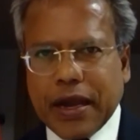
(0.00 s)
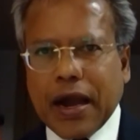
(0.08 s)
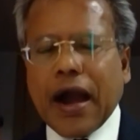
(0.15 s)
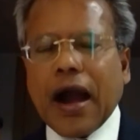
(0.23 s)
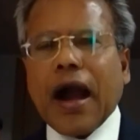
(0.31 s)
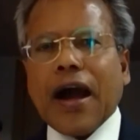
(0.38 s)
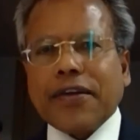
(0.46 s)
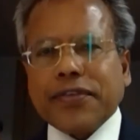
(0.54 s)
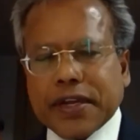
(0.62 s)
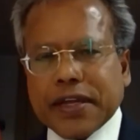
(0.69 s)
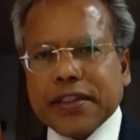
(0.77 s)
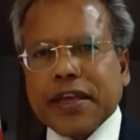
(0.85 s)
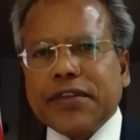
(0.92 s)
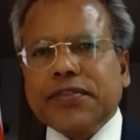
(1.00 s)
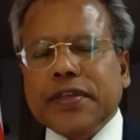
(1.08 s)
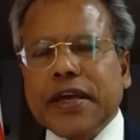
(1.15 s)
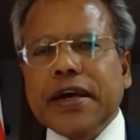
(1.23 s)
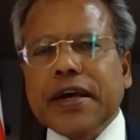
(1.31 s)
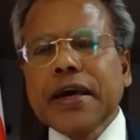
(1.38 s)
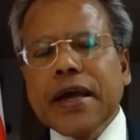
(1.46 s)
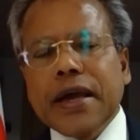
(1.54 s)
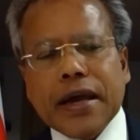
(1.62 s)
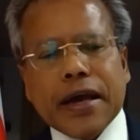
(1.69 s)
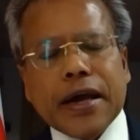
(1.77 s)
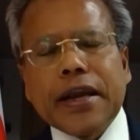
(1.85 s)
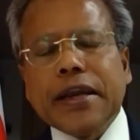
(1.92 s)
uh, after this uh,
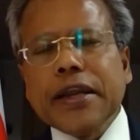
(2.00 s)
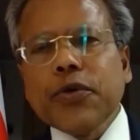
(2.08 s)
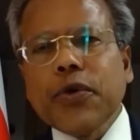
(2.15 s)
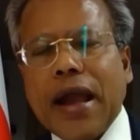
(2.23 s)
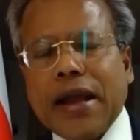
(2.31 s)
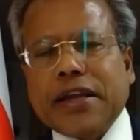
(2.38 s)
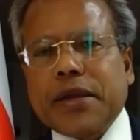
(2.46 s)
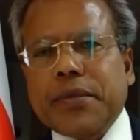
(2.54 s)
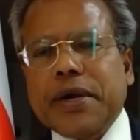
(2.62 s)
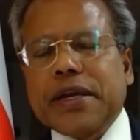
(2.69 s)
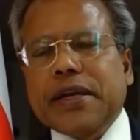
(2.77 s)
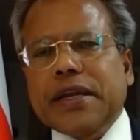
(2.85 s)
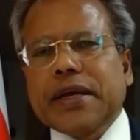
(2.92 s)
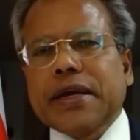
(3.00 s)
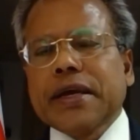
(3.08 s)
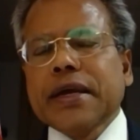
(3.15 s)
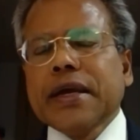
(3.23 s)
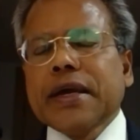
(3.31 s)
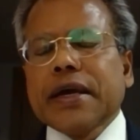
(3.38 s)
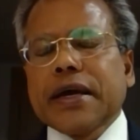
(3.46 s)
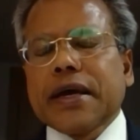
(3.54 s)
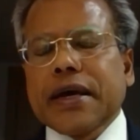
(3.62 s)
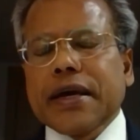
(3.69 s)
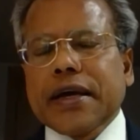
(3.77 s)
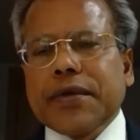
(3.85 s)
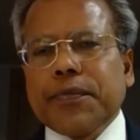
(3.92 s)
uh, new agreement uh,
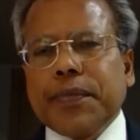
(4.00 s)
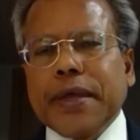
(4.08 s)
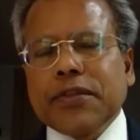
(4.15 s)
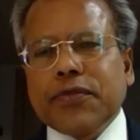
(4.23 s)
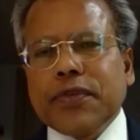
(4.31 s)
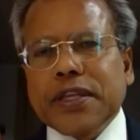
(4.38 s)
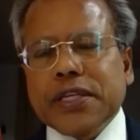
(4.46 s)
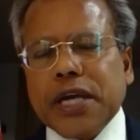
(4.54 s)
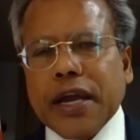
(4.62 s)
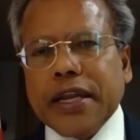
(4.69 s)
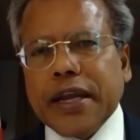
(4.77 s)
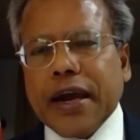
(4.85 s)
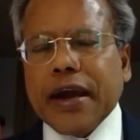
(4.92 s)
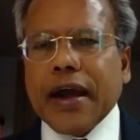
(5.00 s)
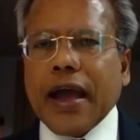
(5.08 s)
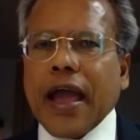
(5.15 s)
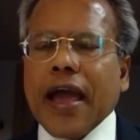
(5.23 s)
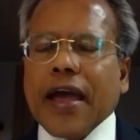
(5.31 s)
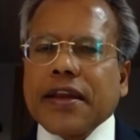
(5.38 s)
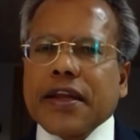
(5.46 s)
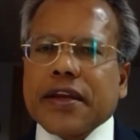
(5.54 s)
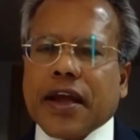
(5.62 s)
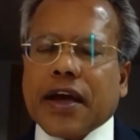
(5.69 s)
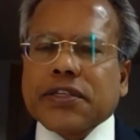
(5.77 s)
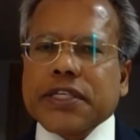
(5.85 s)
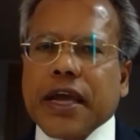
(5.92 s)
uh, between China and
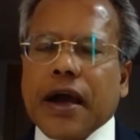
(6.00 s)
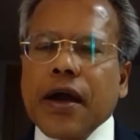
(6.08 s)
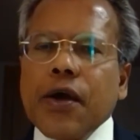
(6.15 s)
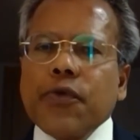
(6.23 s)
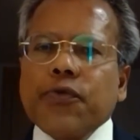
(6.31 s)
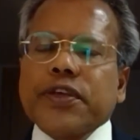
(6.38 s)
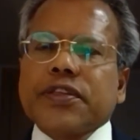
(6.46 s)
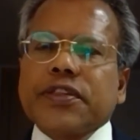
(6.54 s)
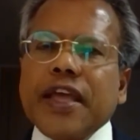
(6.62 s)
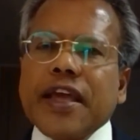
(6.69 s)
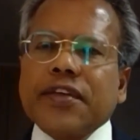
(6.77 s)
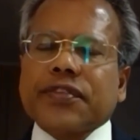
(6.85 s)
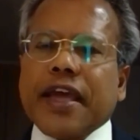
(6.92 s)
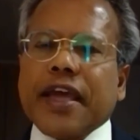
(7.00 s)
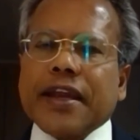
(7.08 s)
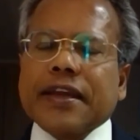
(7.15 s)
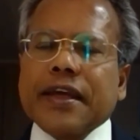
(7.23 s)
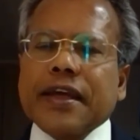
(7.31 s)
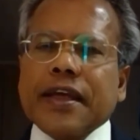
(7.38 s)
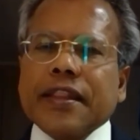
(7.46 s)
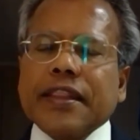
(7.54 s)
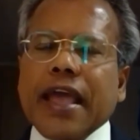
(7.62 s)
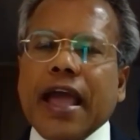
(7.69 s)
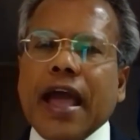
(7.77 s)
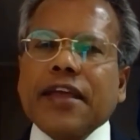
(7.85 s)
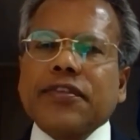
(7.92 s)
Russia, which they said
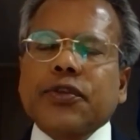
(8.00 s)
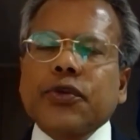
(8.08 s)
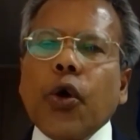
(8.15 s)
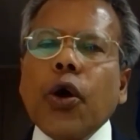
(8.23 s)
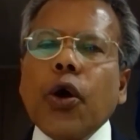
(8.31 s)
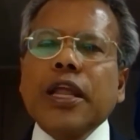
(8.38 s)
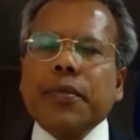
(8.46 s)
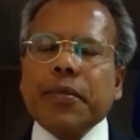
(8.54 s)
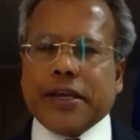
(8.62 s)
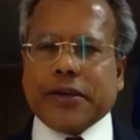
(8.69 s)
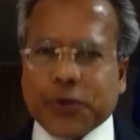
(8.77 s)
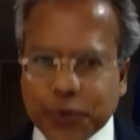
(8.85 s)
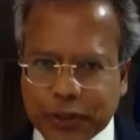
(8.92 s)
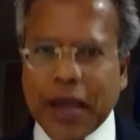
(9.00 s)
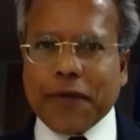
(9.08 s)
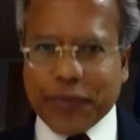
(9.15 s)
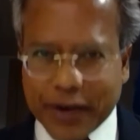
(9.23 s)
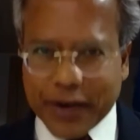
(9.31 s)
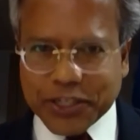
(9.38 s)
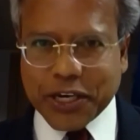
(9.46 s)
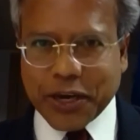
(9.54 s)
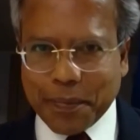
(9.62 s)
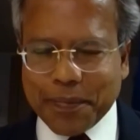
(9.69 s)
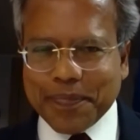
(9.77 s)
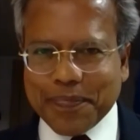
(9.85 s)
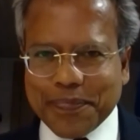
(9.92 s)
there is no limit to their friendship.